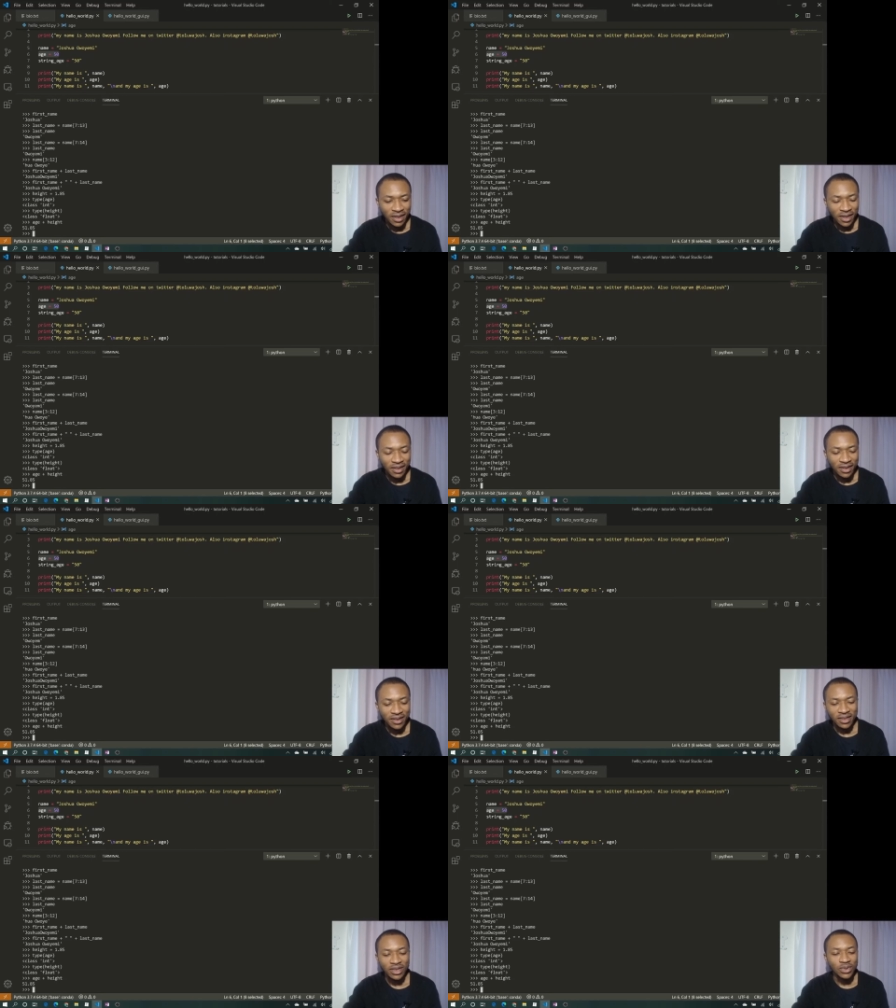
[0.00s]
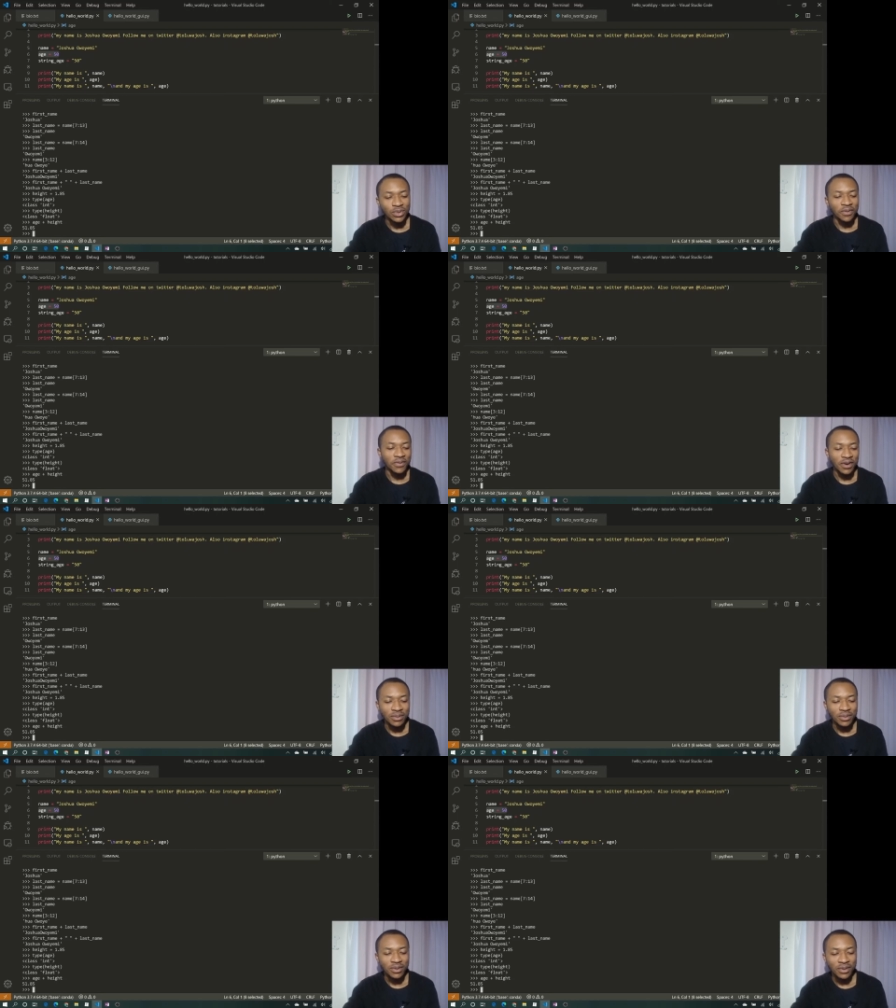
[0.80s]
this into a
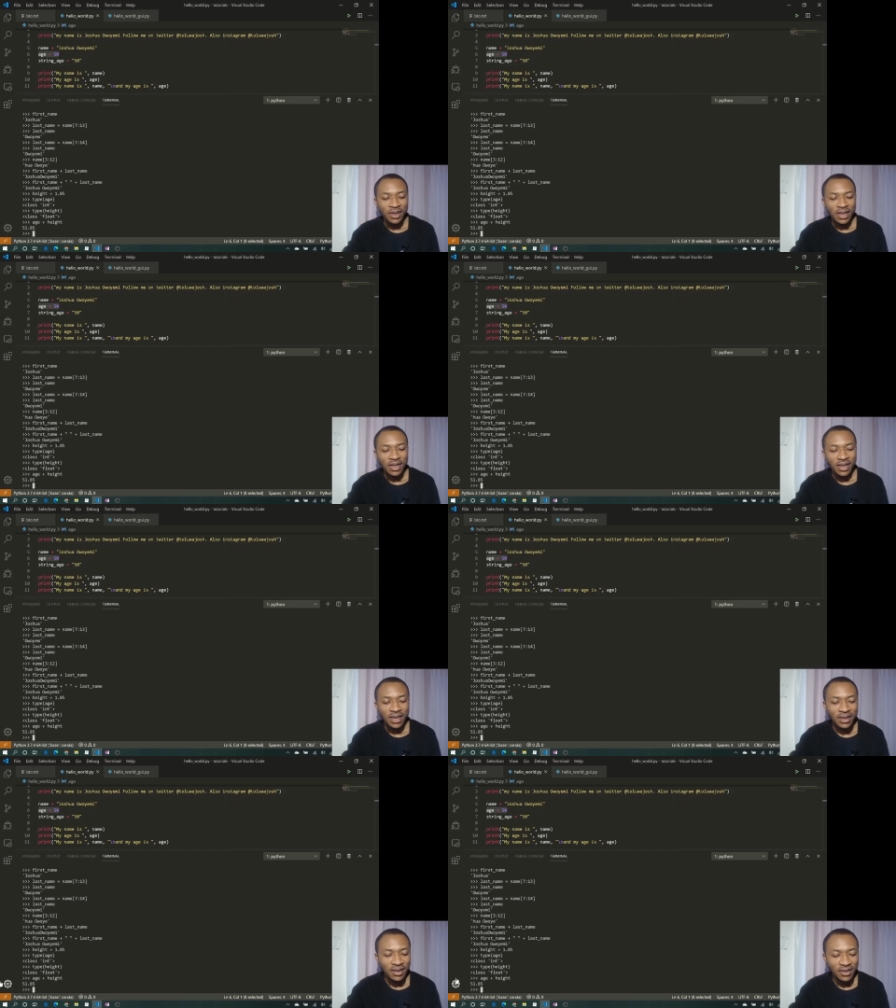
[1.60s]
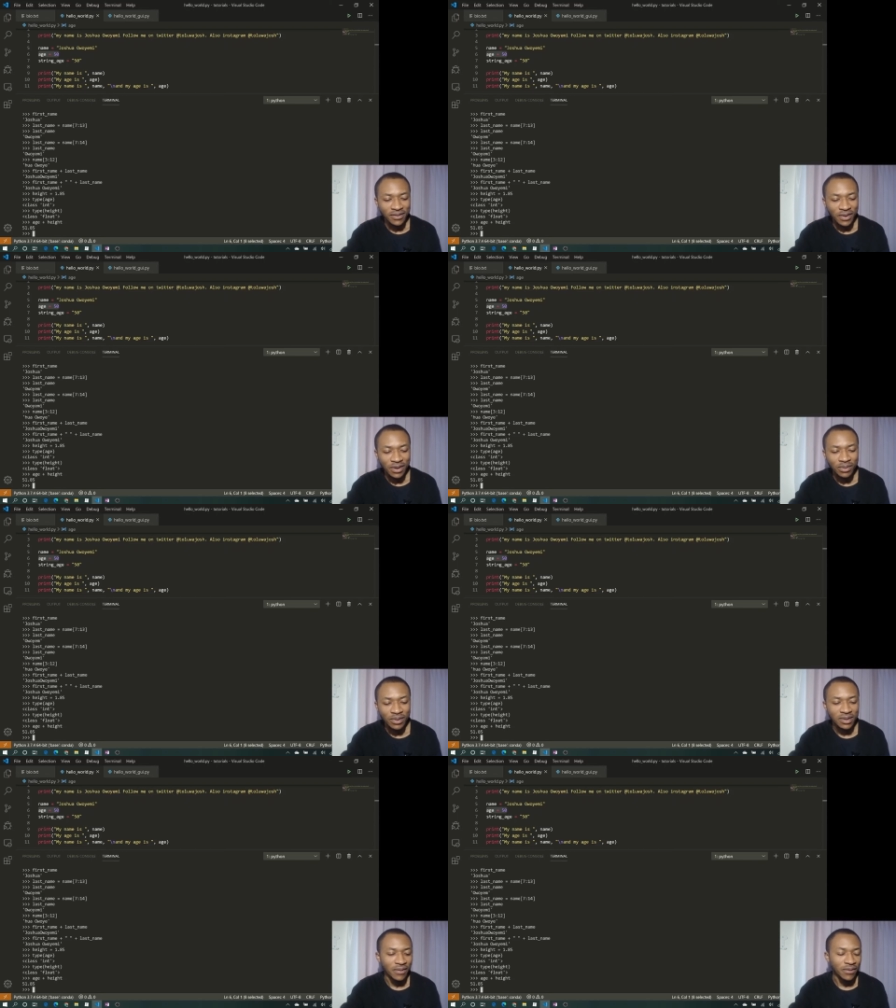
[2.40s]
variable, then this variable
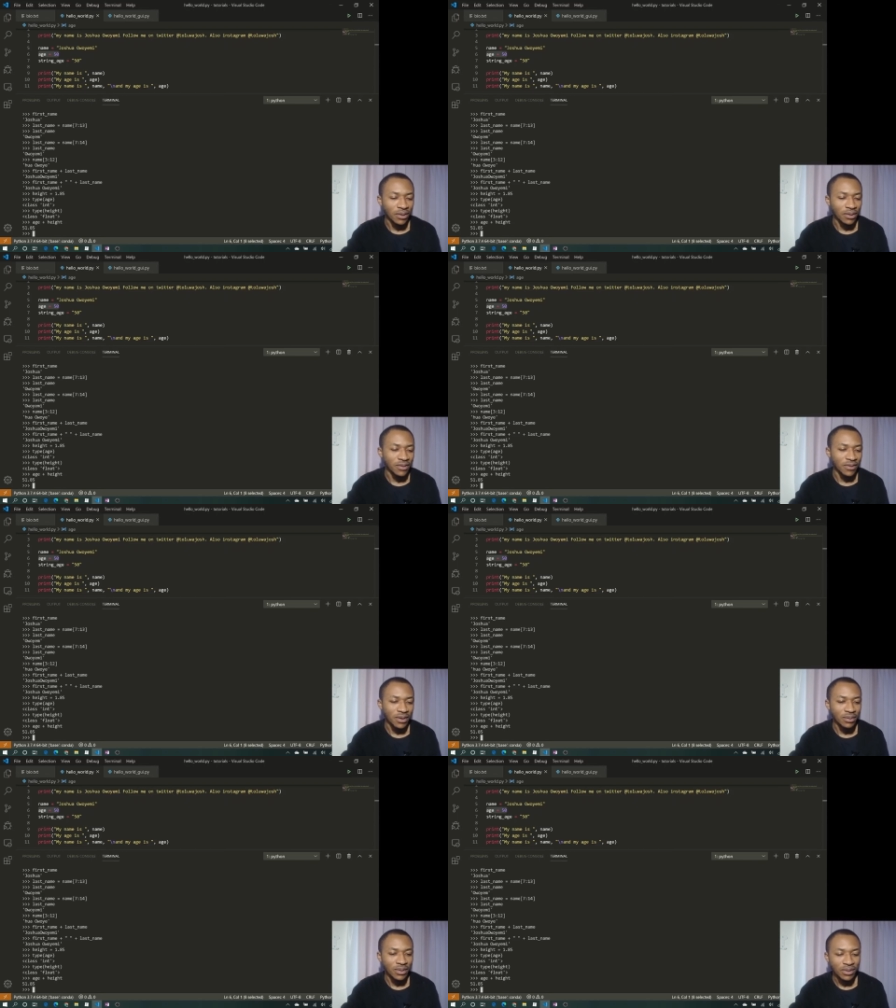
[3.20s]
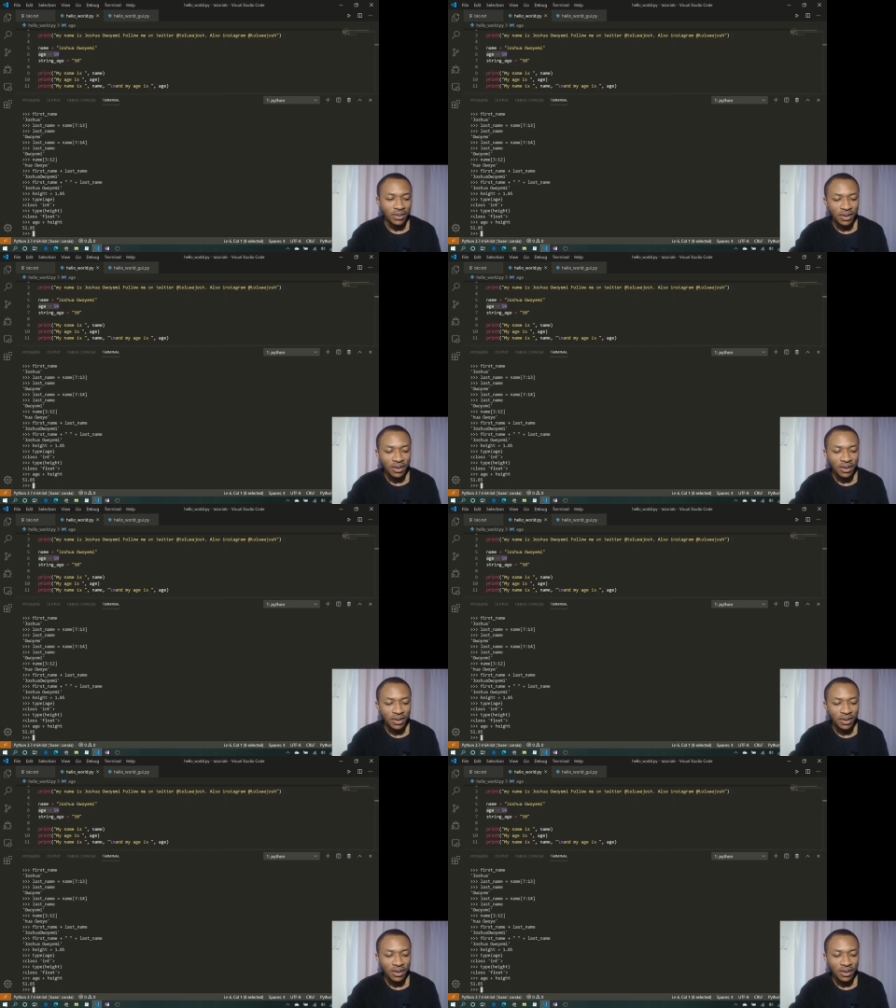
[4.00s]
is a float variable.